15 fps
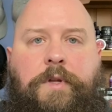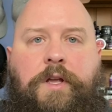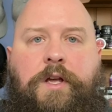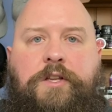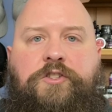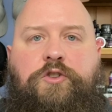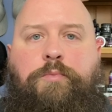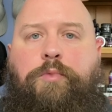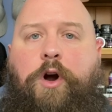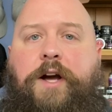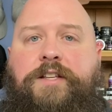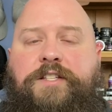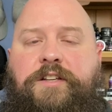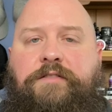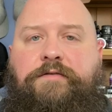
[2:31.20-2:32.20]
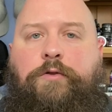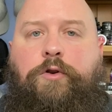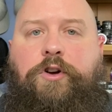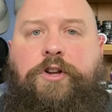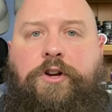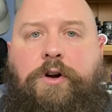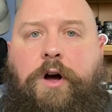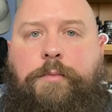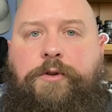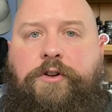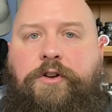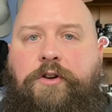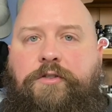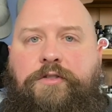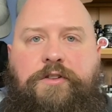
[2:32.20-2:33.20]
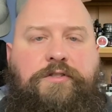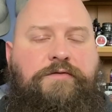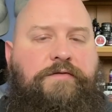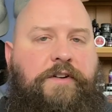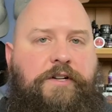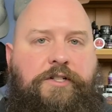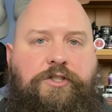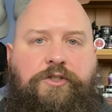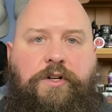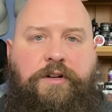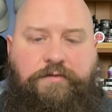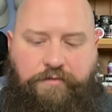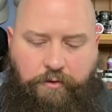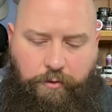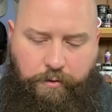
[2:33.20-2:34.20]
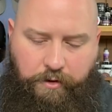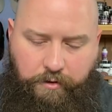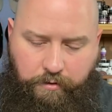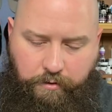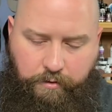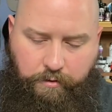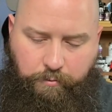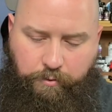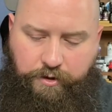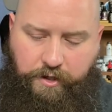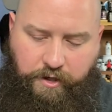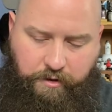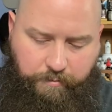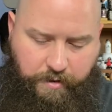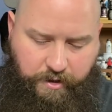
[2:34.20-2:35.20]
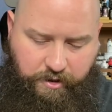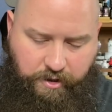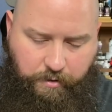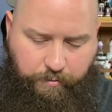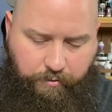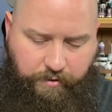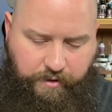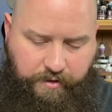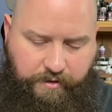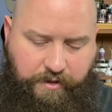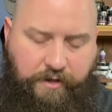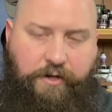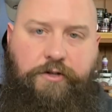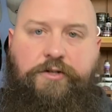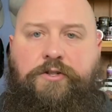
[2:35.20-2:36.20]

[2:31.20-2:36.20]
So pricing for Cúram Nádúrtha is very straightforward. We'll talk about a couple things here.